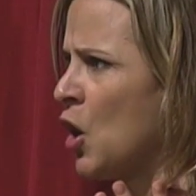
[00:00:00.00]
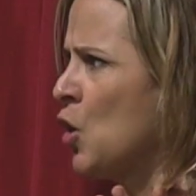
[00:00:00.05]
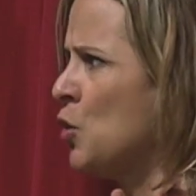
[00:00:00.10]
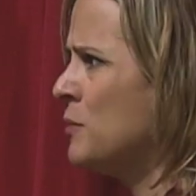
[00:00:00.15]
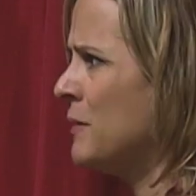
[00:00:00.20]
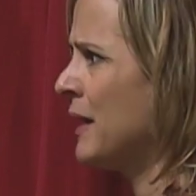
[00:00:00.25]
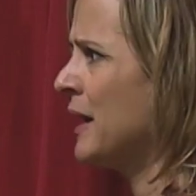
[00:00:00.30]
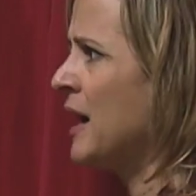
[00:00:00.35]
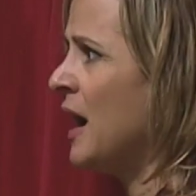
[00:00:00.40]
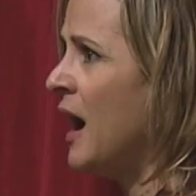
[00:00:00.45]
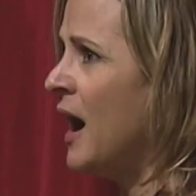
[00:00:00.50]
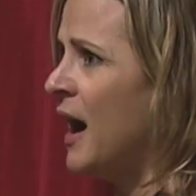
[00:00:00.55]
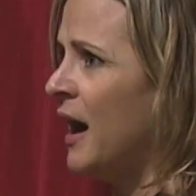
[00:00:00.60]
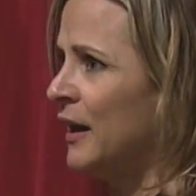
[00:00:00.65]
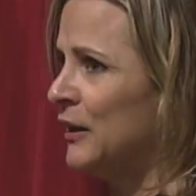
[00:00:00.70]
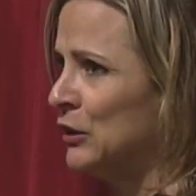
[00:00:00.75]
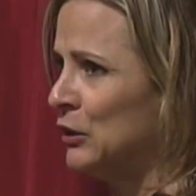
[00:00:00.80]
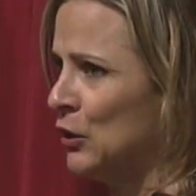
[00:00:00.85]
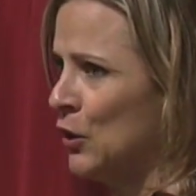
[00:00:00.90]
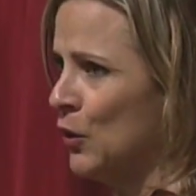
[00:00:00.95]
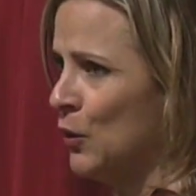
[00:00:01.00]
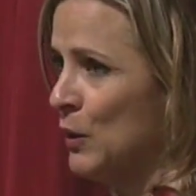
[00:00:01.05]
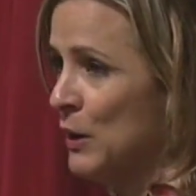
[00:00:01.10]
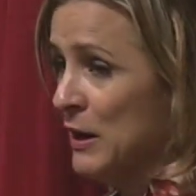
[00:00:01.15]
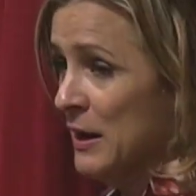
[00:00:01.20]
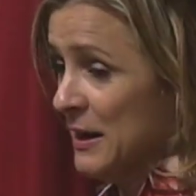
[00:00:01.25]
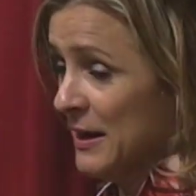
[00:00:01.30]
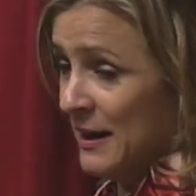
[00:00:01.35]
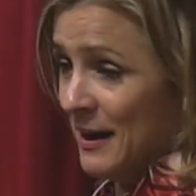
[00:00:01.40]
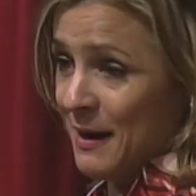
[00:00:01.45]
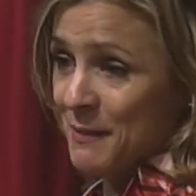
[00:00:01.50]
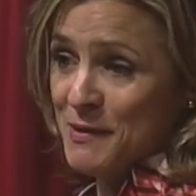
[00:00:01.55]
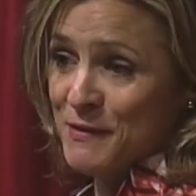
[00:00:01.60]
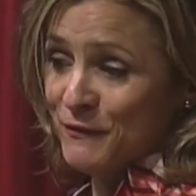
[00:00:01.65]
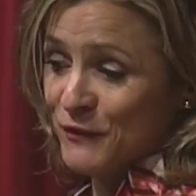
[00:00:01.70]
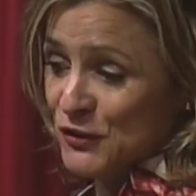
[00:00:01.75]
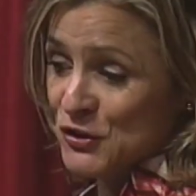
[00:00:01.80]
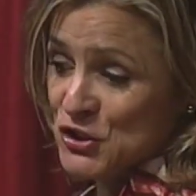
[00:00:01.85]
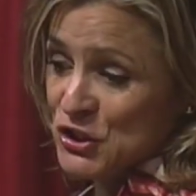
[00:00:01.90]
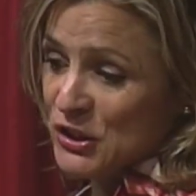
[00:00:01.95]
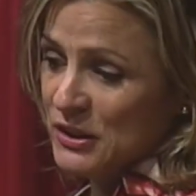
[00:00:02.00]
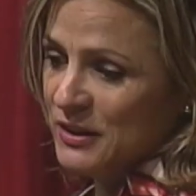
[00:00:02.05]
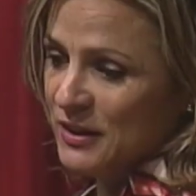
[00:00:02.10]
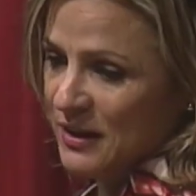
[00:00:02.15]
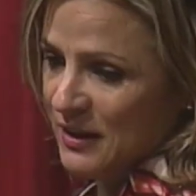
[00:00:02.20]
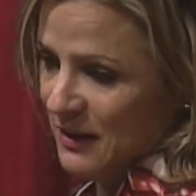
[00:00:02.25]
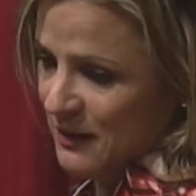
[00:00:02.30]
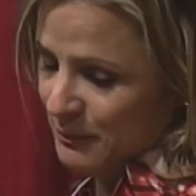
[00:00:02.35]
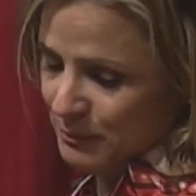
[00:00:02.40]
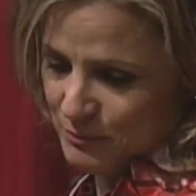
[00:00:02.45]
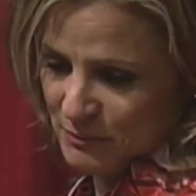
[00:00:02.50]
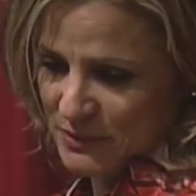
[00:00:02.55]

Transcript: "Oh my God, you know, I'm in Virginia."